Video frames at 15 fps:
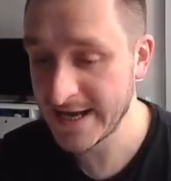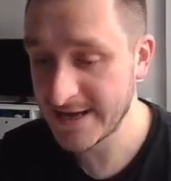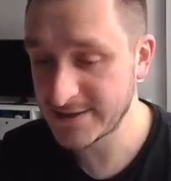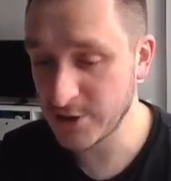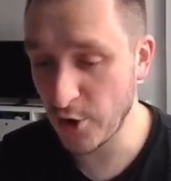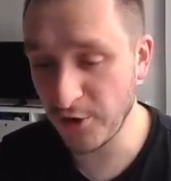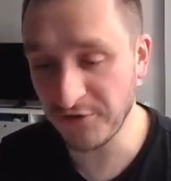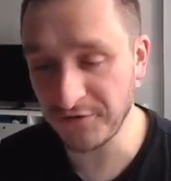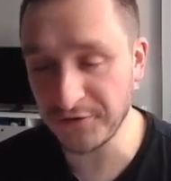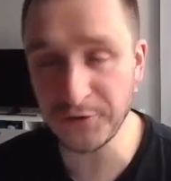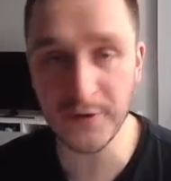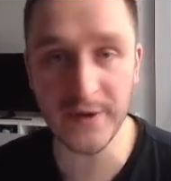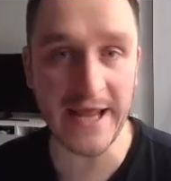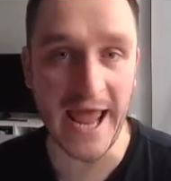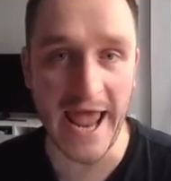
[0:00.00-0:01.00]
So if you're
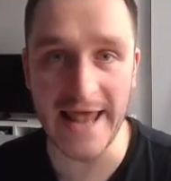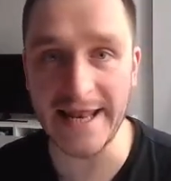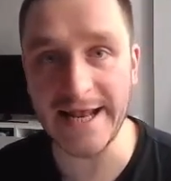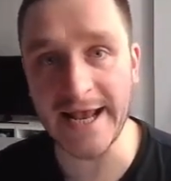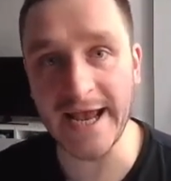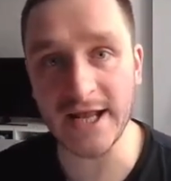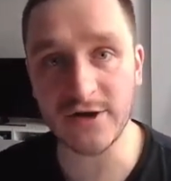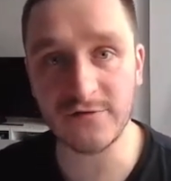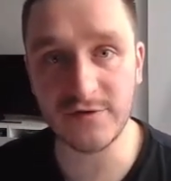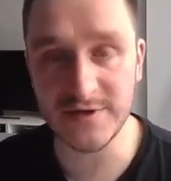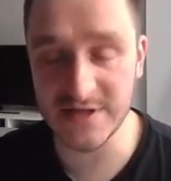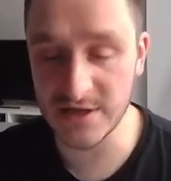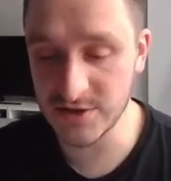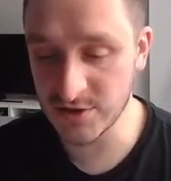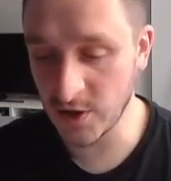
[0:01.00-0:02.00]
doing any kind of
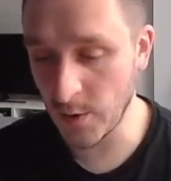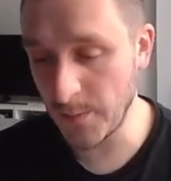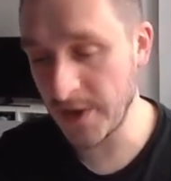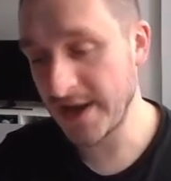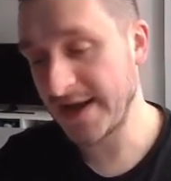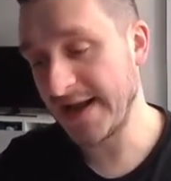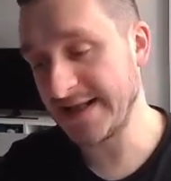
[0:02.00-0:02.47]
research job,